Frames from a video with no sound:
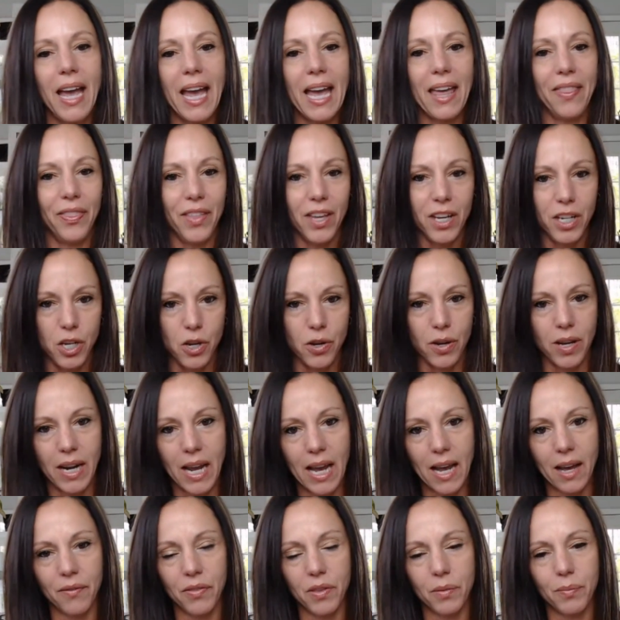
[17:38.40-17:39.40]
and then you can
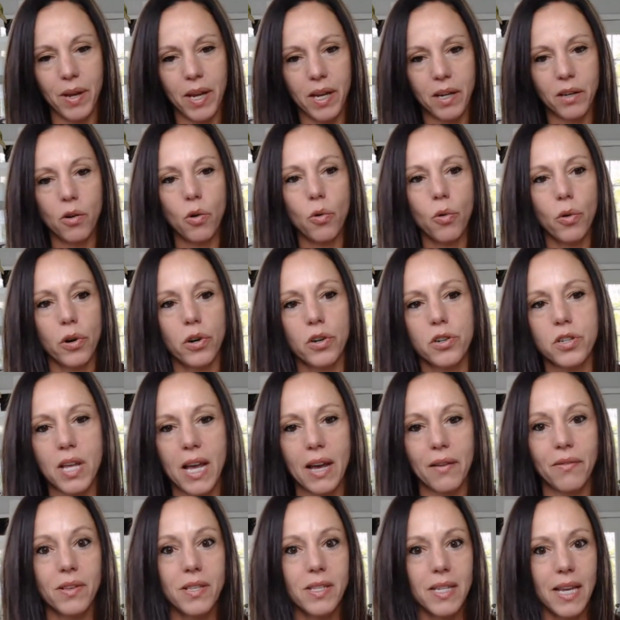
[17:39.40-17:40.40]
have the main course
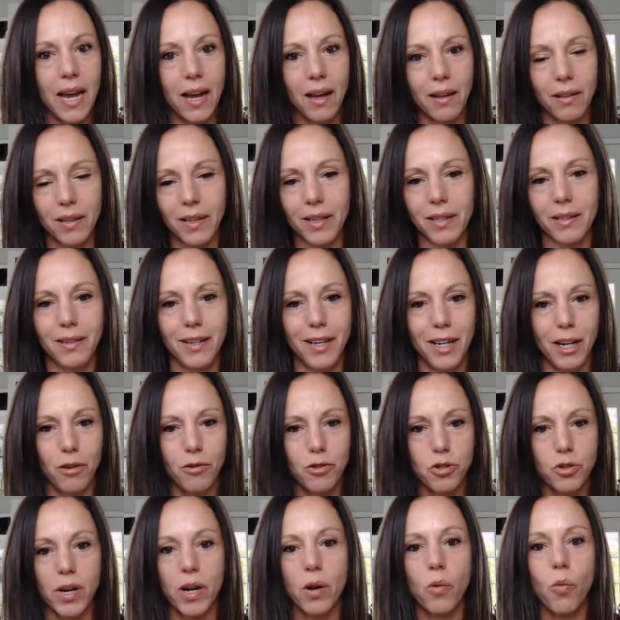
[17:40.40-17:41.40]
have a salad you know
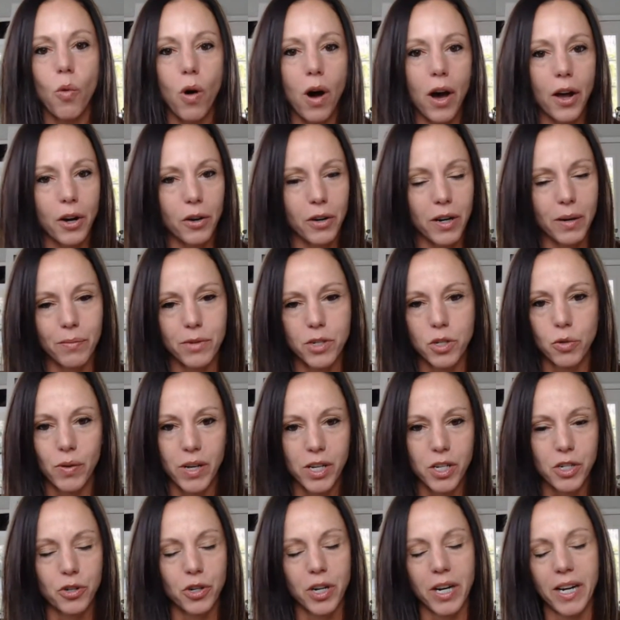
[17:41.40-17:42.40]
drink water in
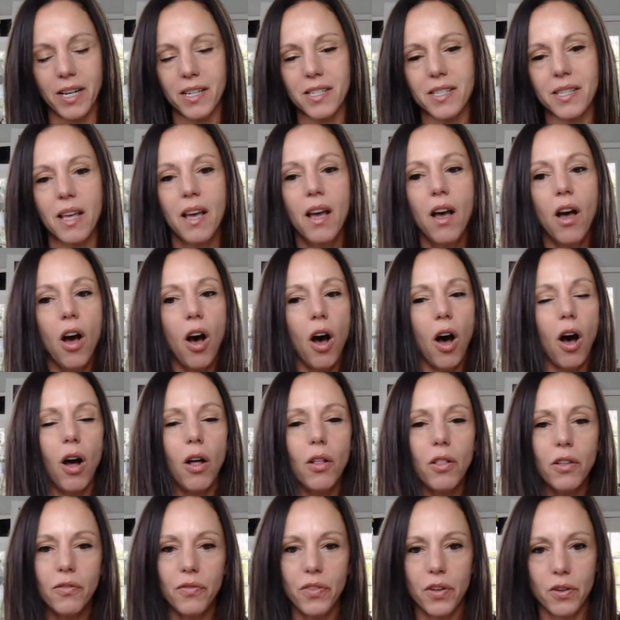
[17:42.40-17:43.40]
between drinks
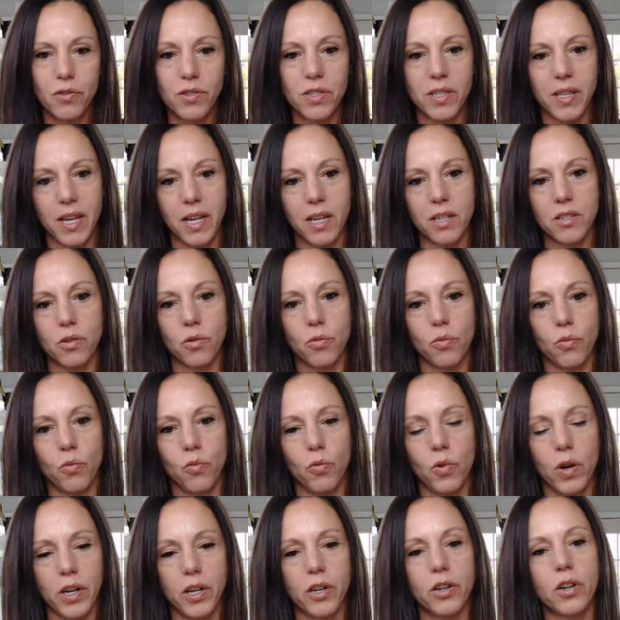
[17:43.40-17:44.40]
all of those things are
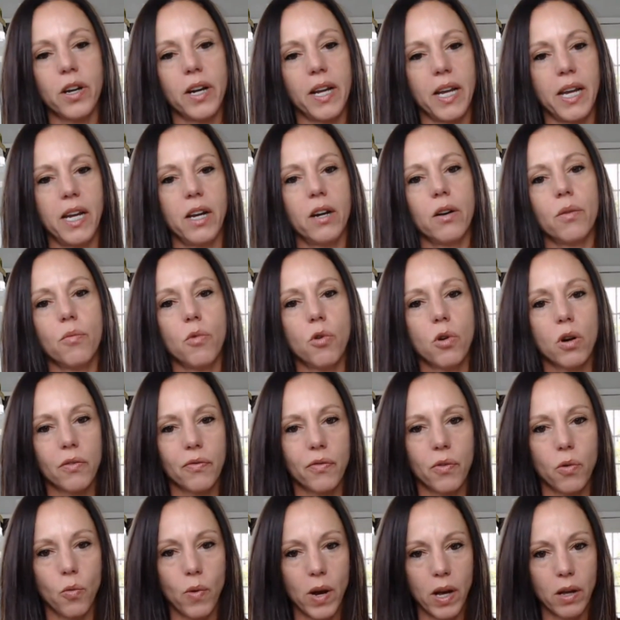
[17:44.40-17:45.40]
what you're going to hear more
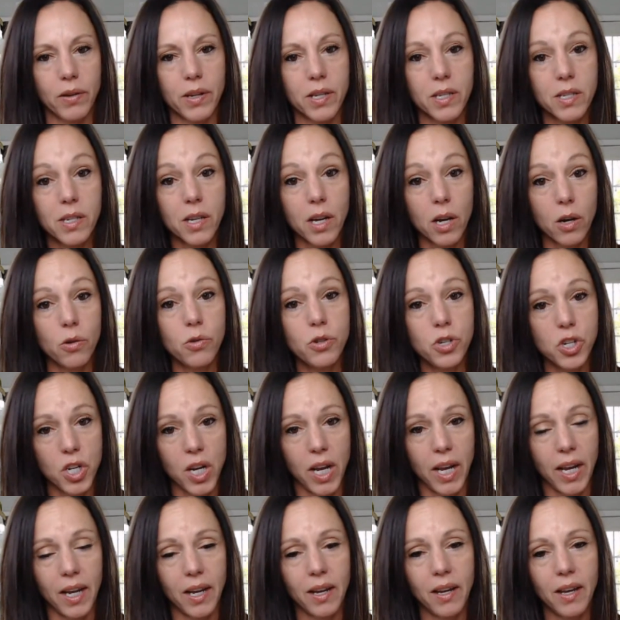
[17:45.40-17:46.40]
for wellness
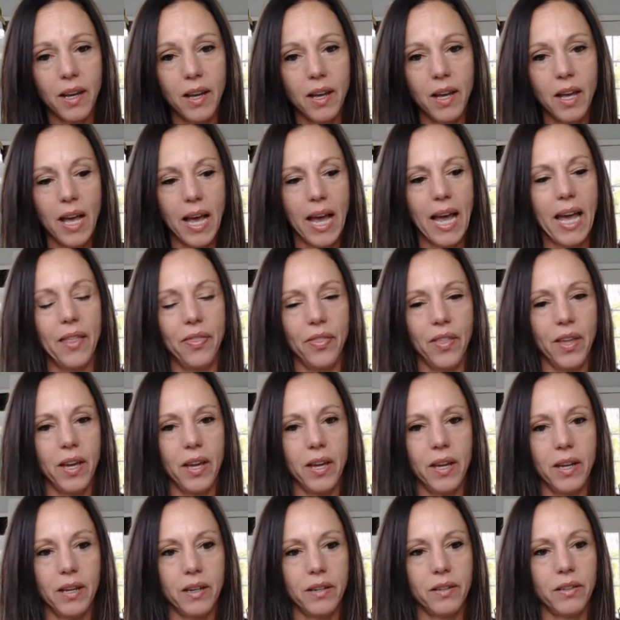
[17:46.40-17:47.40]
coaching and
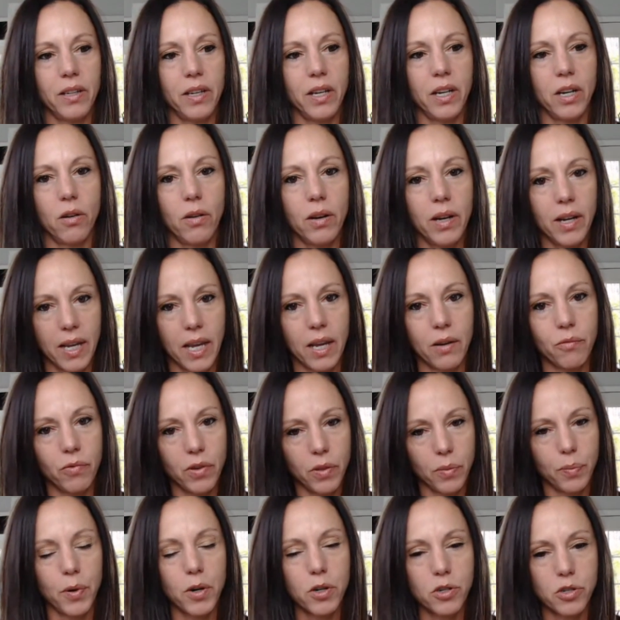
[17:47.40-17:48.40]
then you know again
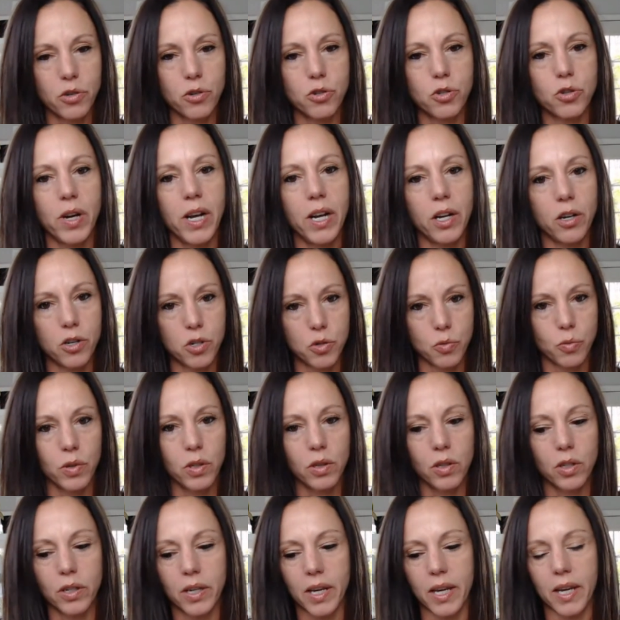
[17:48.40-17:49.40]
with personal trainers
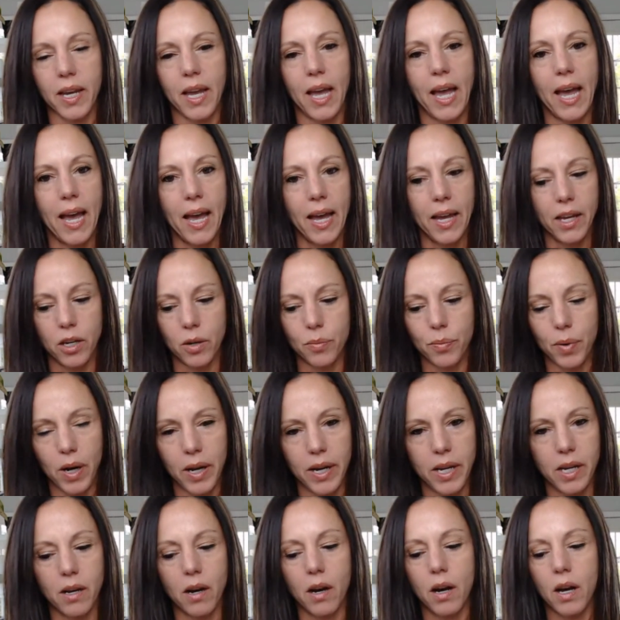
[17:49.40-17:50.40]
we're looking at your
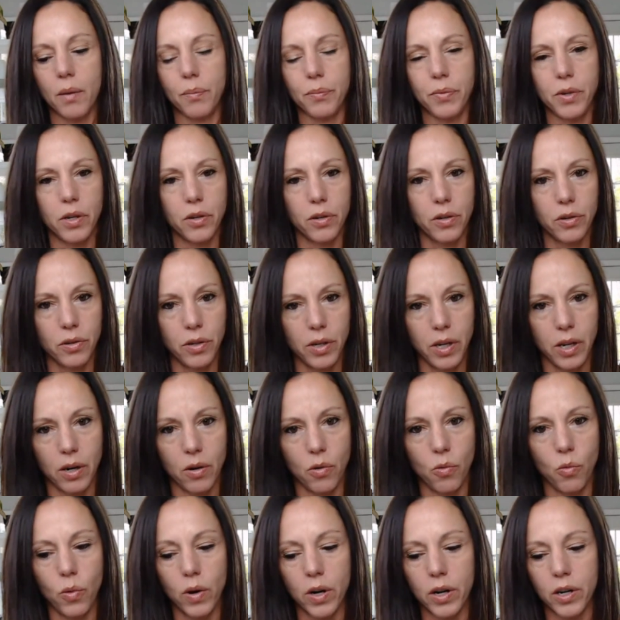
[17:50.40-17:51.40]
body comp your you
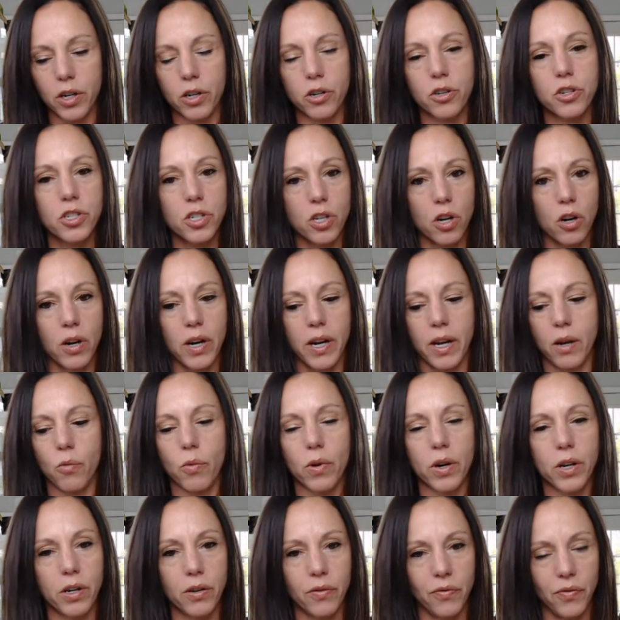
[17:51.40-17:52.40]
know where you're starting
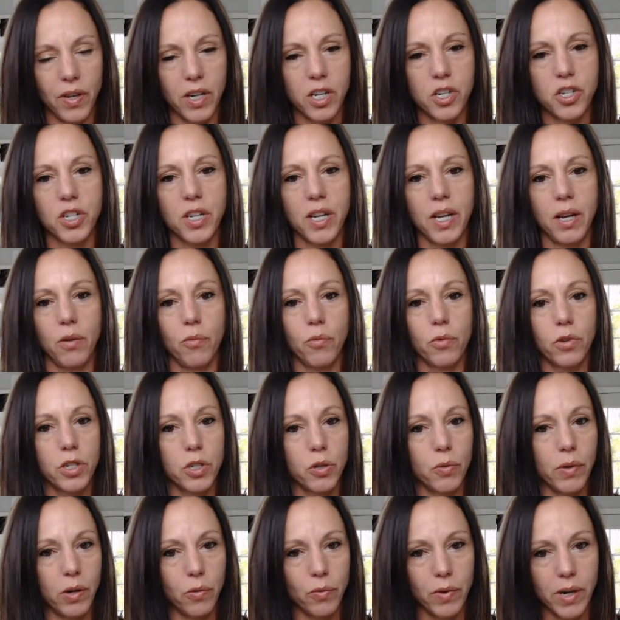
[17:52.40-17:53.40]
where you're finishing we're
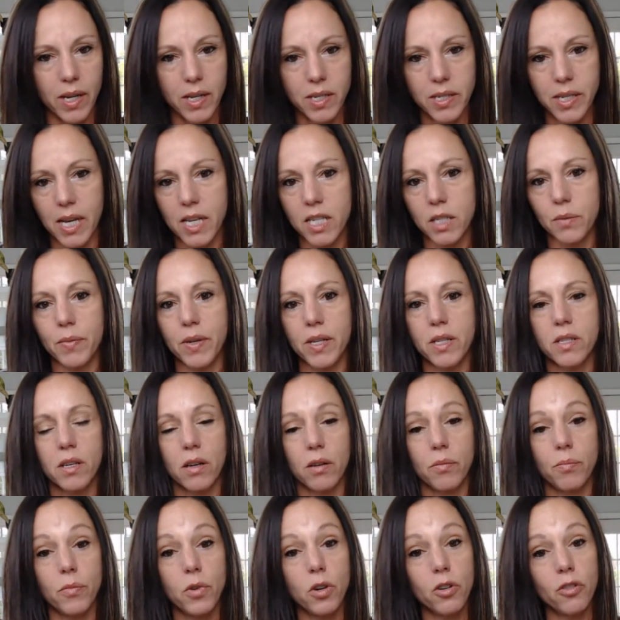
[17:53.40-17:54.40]
doing reassessments
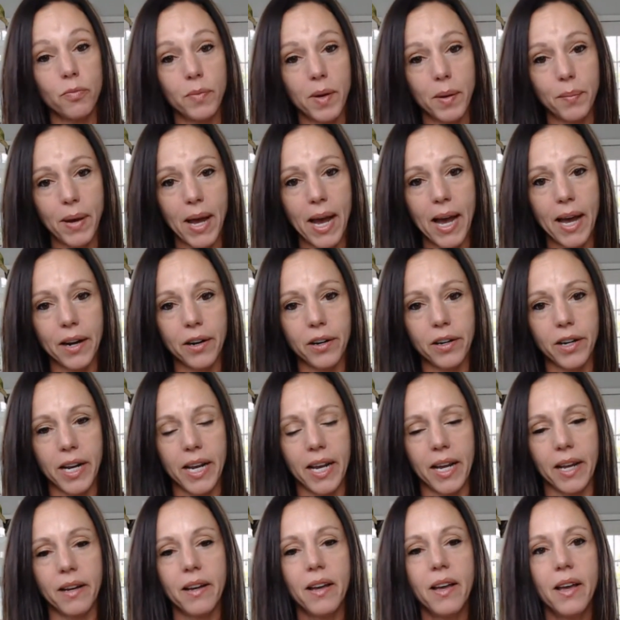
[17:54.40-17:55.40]
on movement
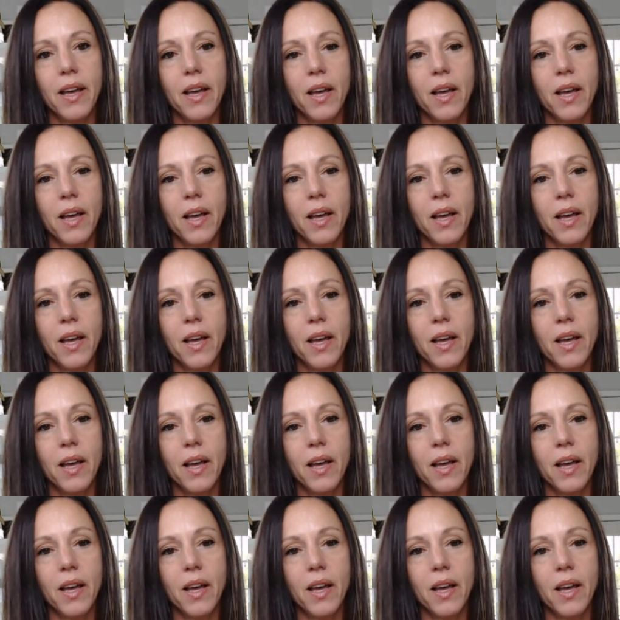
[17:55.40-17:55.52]
patterning